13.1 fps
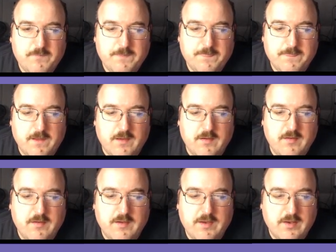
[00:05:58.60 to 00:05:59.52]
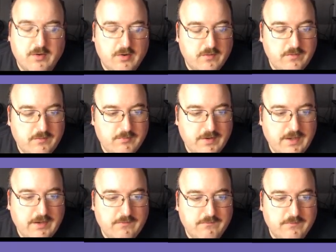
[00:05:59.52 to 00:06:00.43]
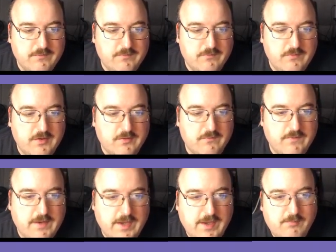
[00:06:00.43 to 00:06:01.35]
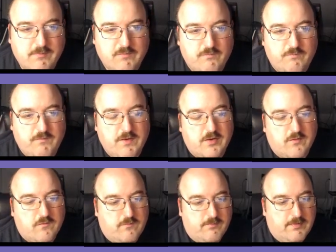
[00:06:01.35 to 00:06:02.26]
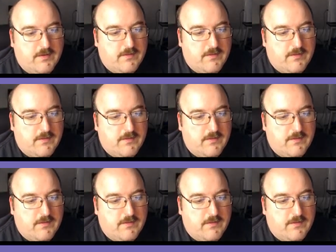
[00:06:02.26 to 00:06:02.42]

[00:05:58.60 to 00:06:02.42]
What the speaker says: I can hardly wait until the game is finished, but